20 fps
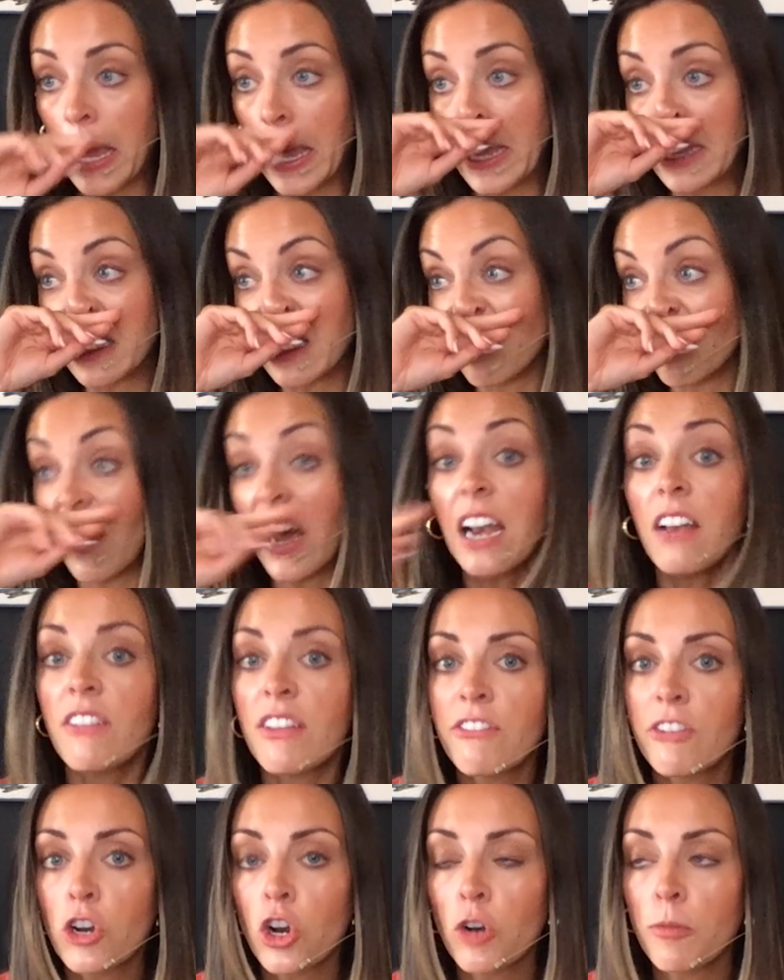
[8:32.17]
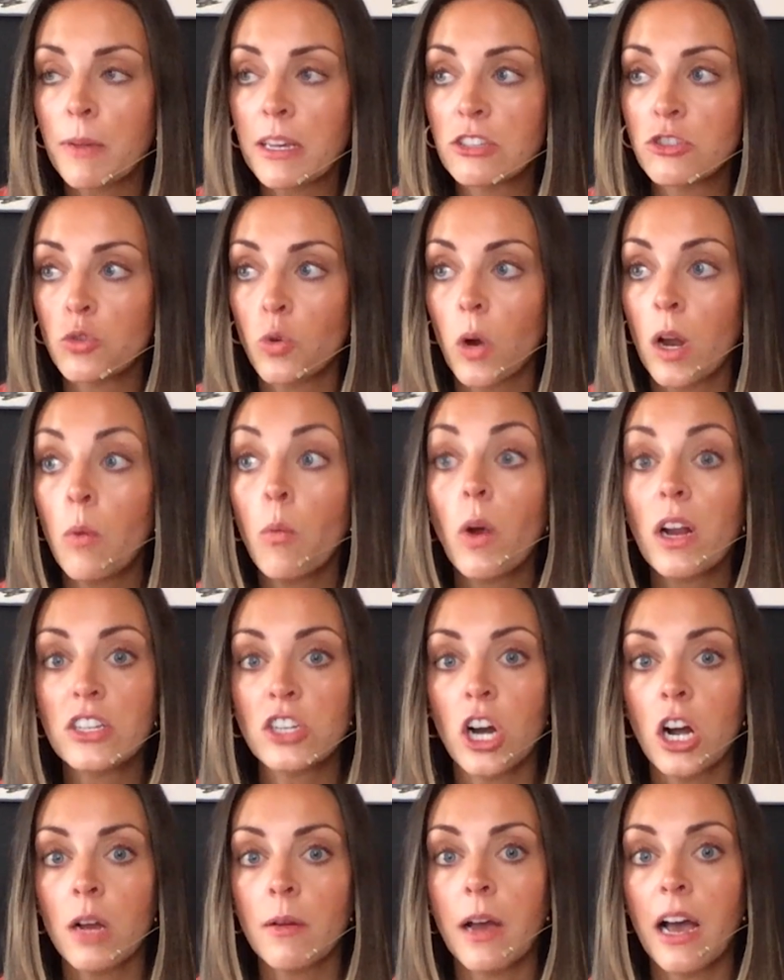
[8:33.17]
And you might have even heard my story where I
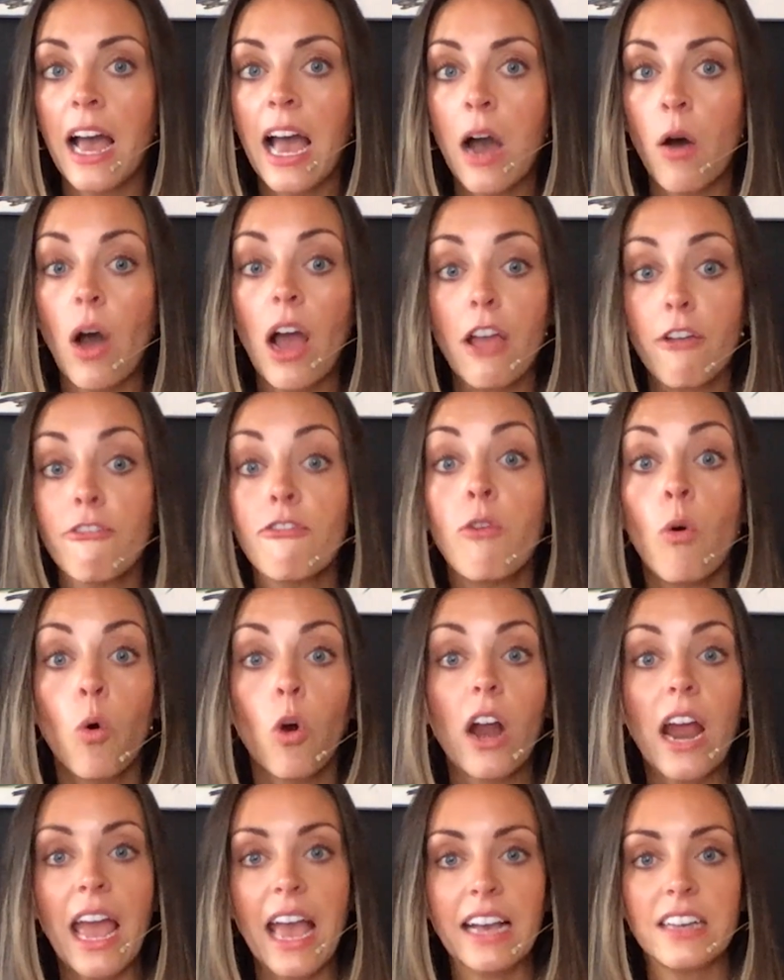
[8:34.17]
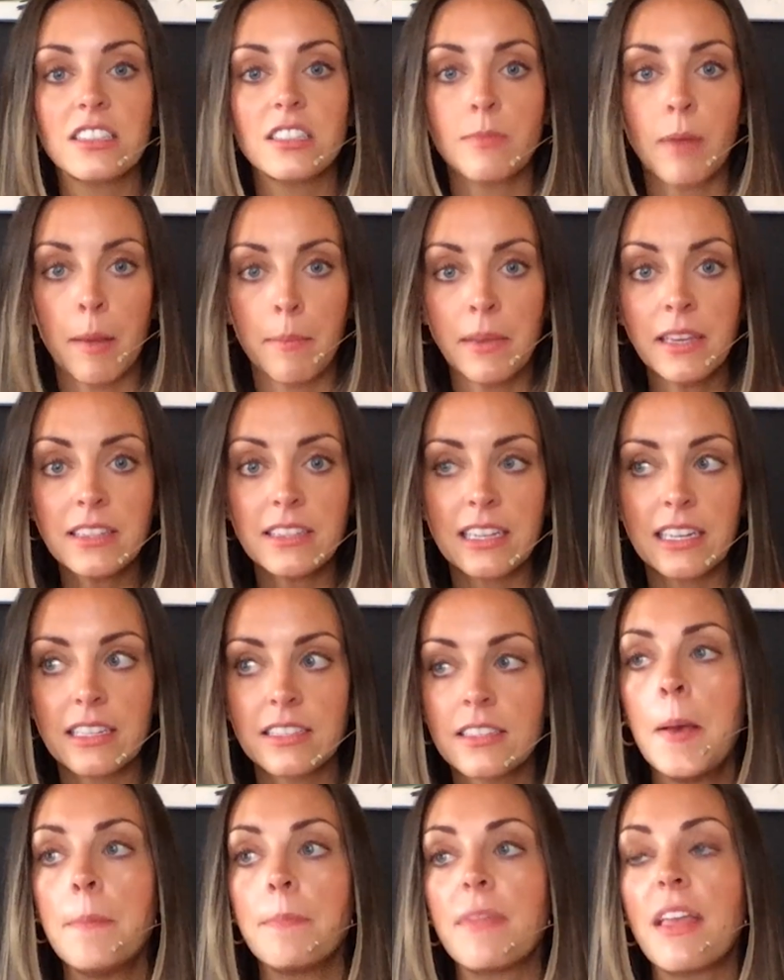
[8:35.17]
talk about how I 4X'd my
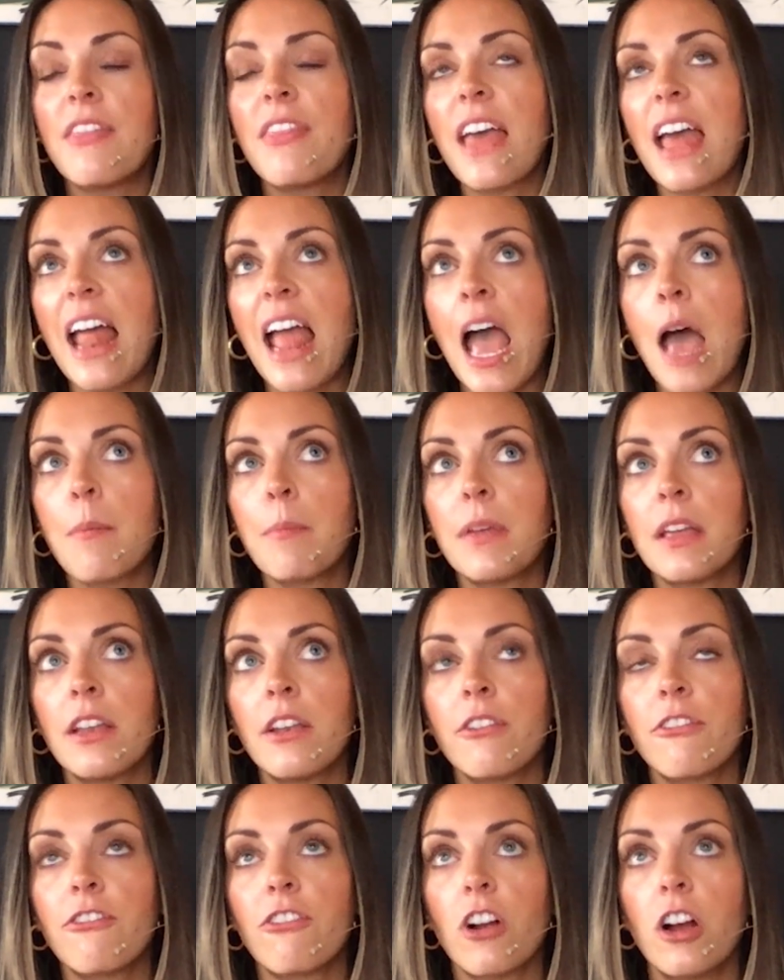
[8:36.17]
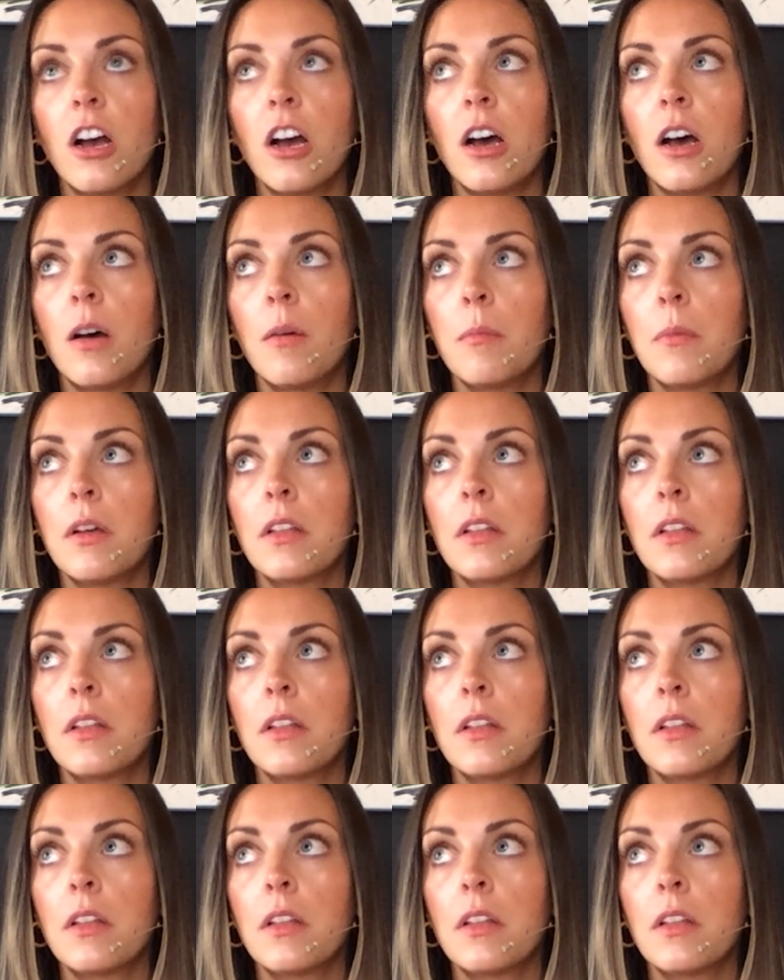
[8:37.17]
business. And that happened from,